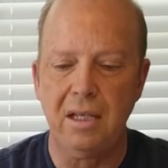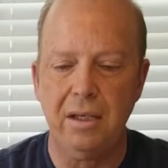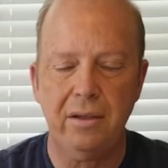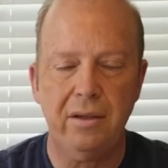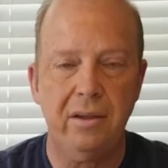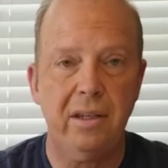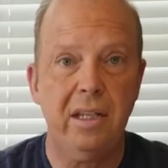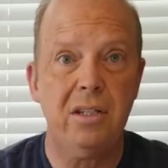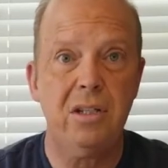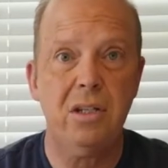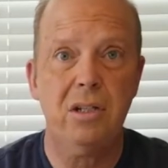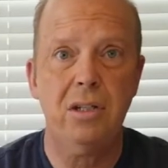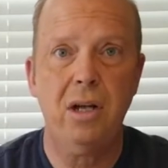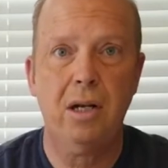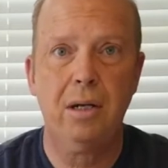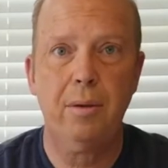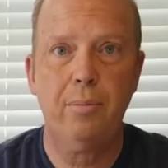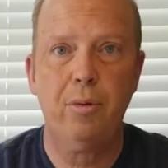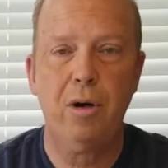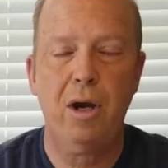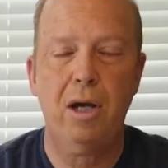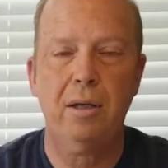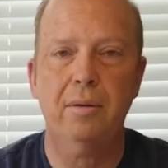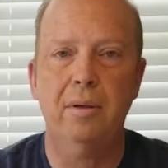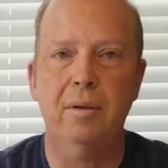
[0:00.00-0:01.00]
this is not a
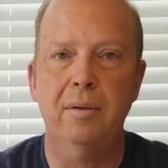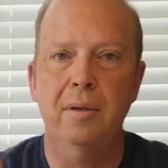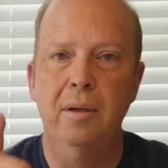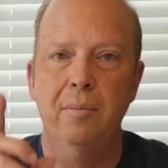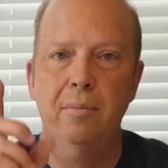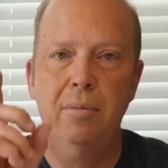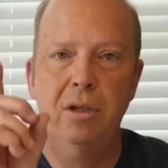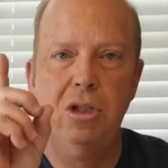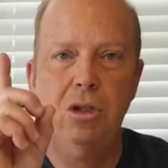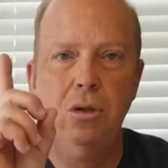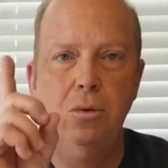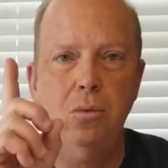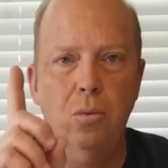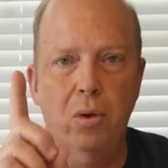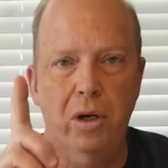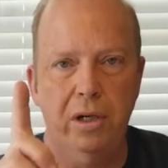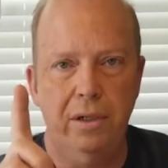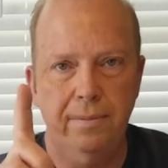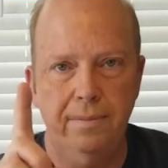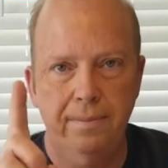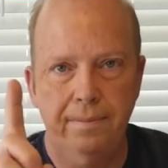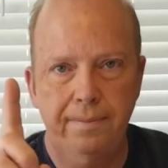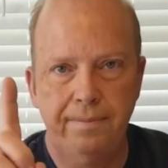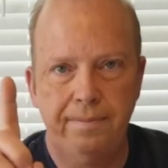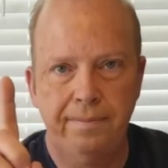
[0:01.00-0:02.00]
problem, but do one.
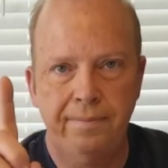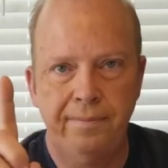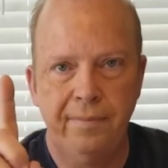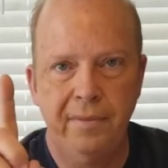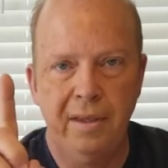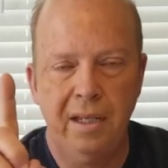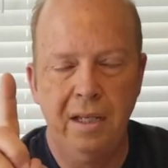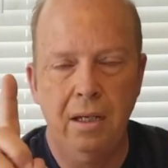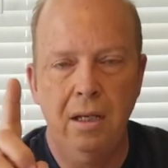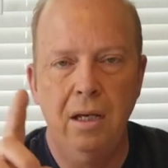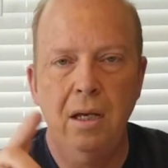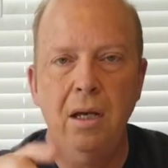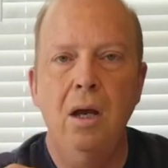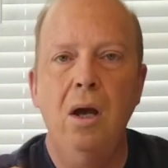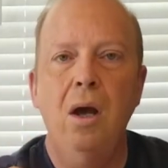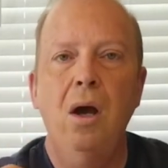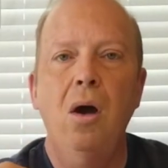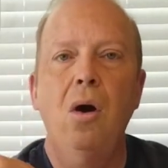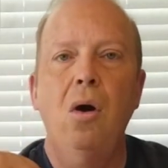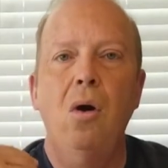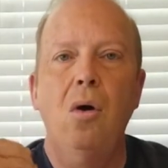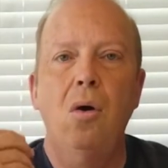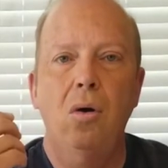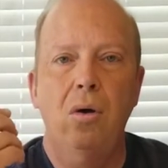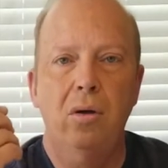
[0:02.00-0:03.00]

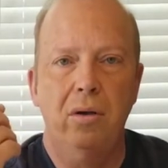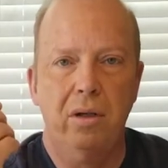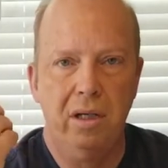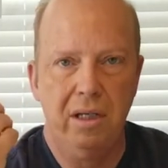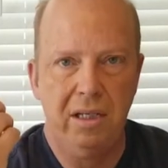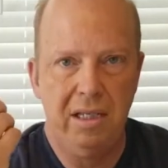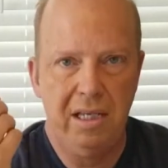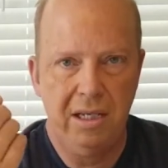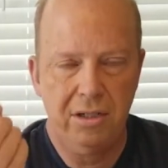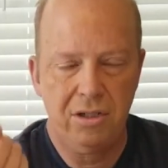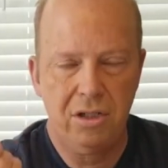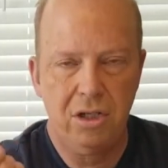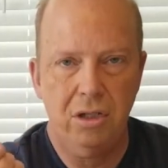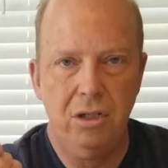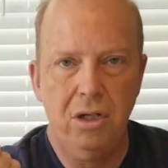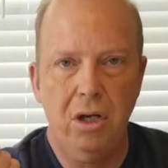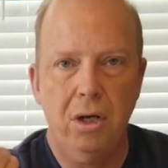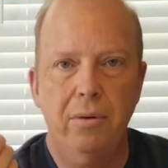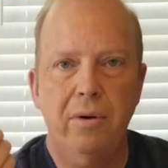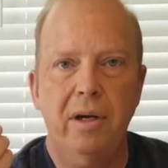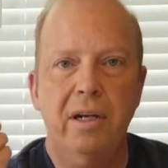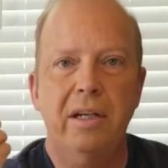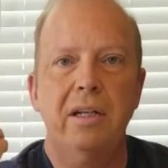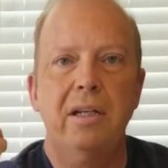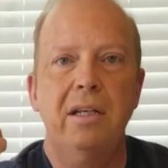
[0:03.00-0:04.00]
get to
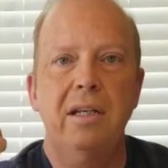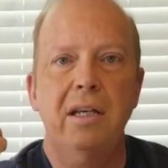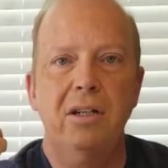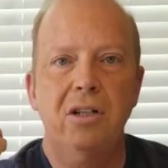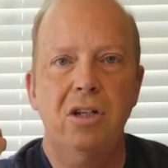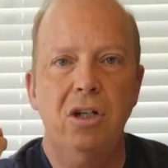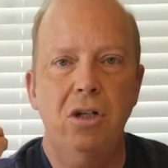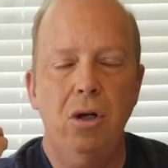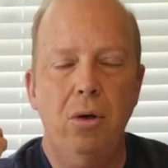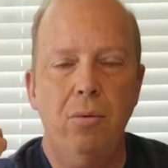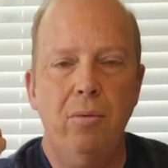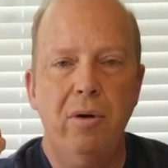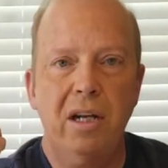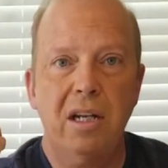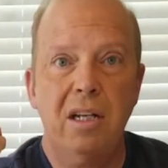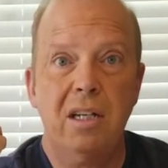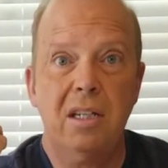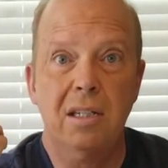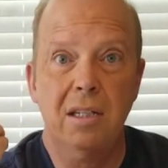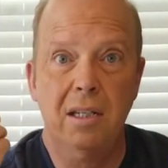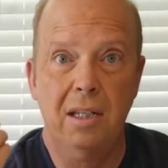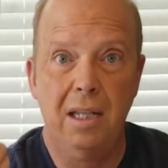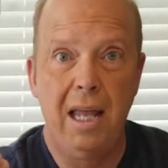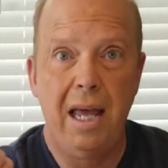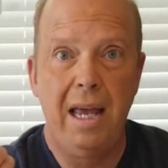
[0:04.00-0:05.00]
know it. Get to know what it's
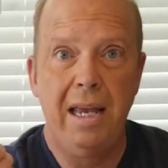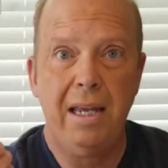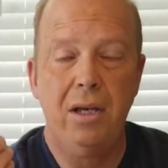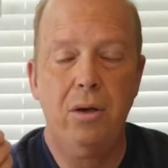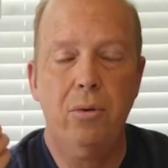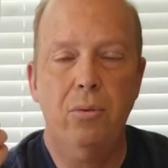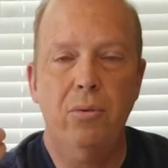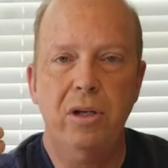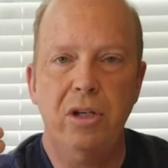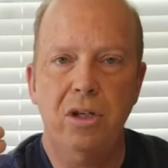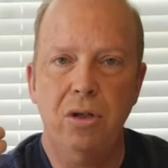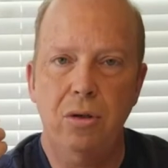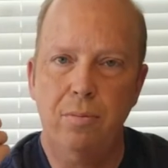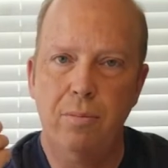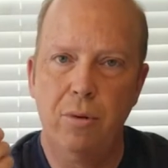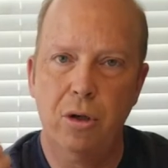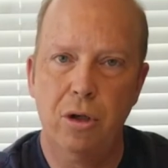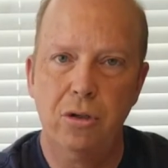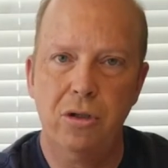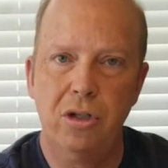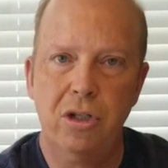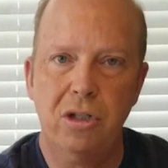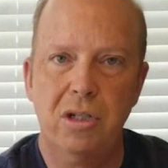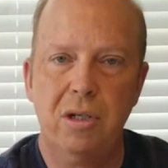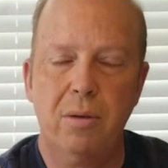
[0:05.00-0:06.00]
like when you
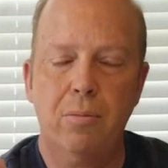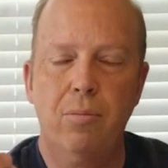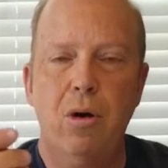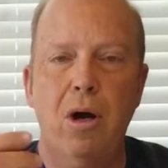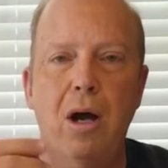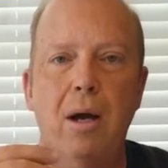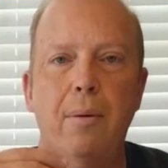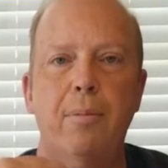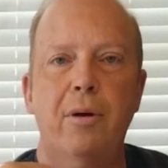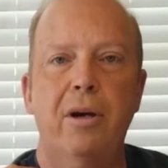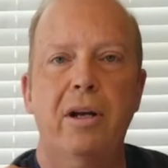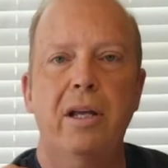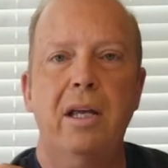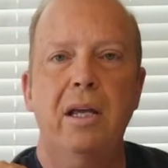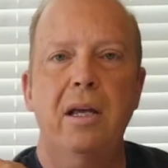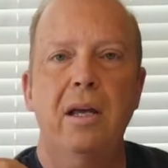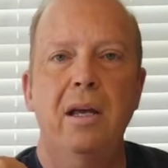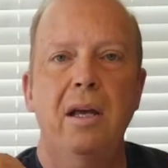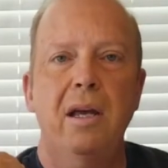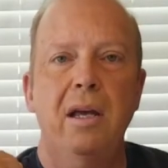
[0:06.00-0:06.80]
purchase a property.